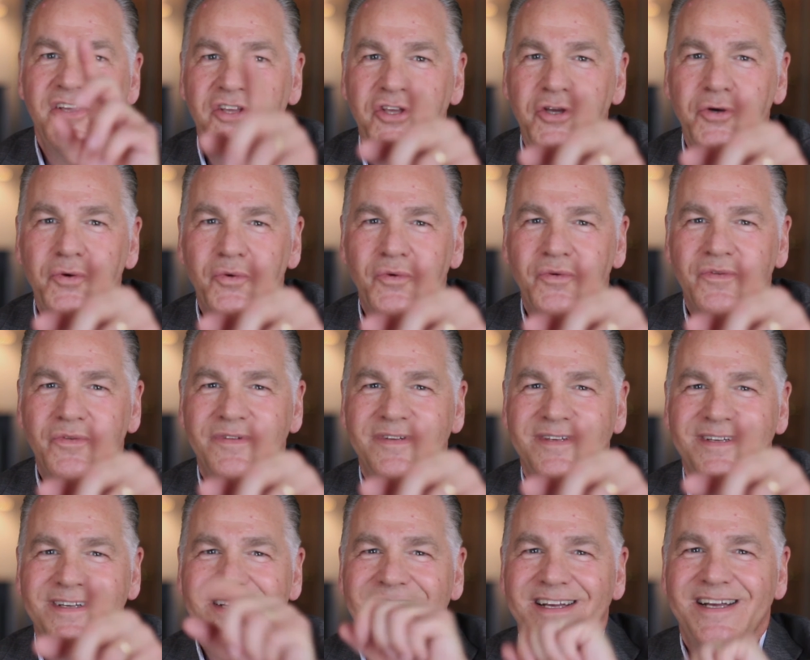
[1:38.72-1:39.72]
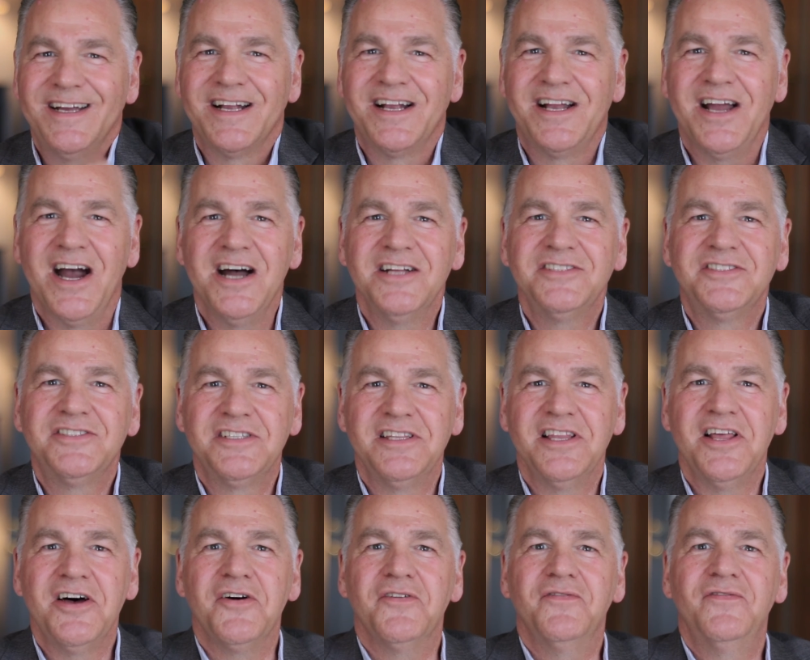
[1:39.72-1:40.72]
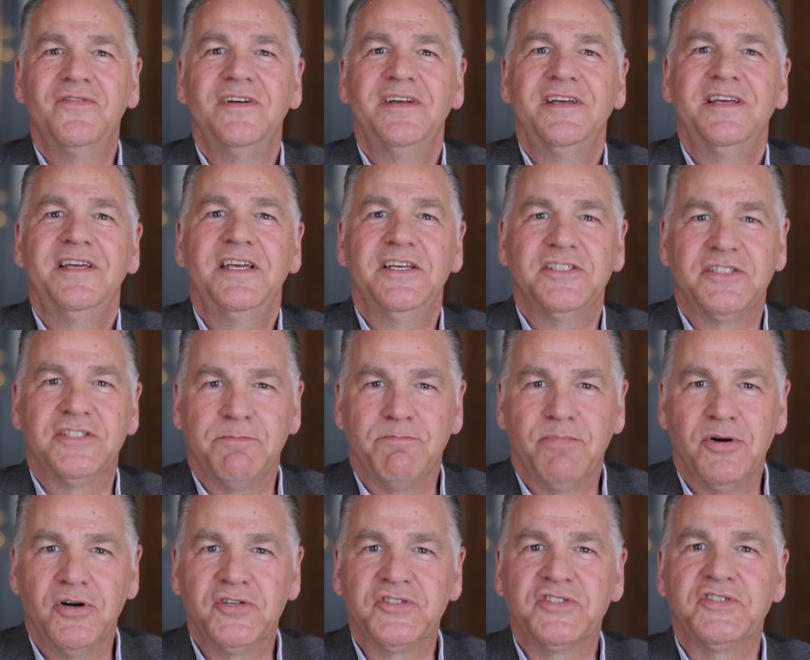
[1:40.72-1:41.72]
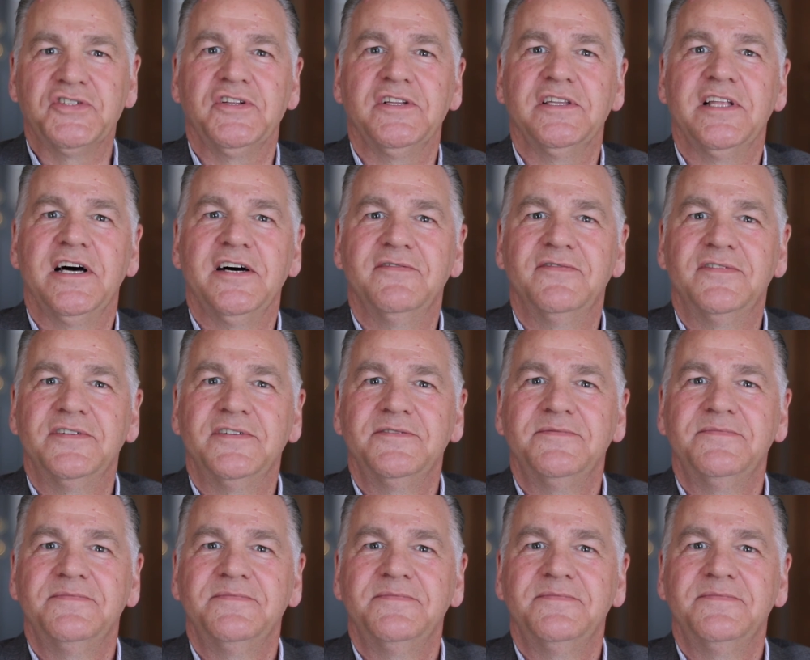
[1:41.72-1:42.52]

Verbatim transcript: you. God's love is a personal love.